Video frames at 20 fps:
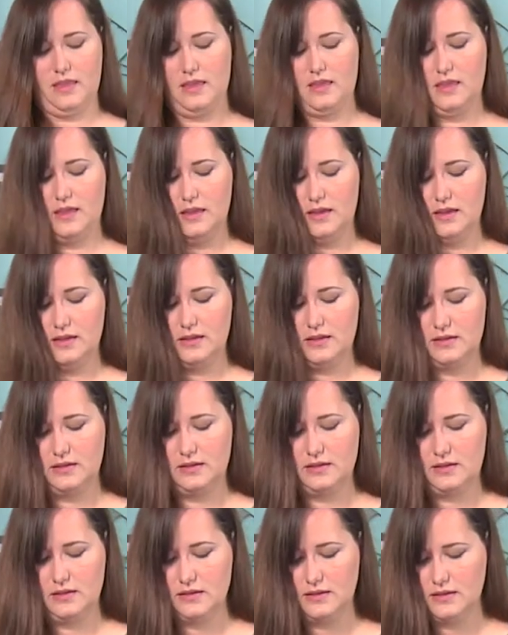
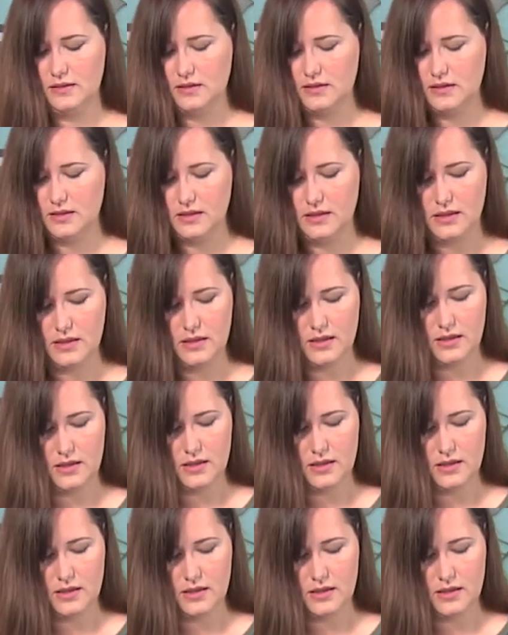(no one is talking)